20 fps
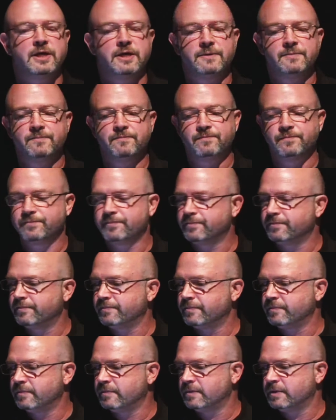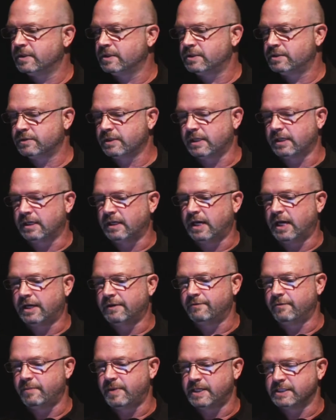game. So again, a
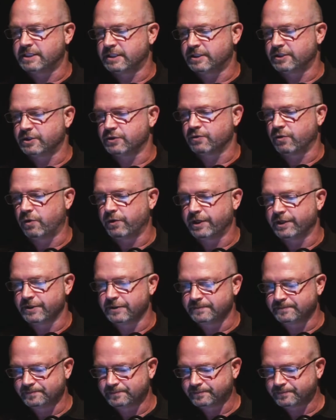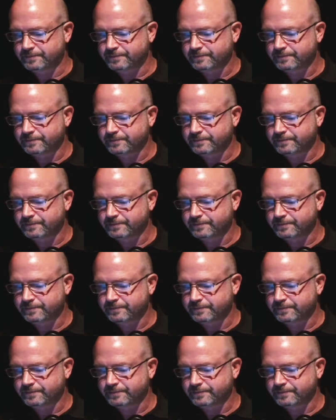lot of amazing control here.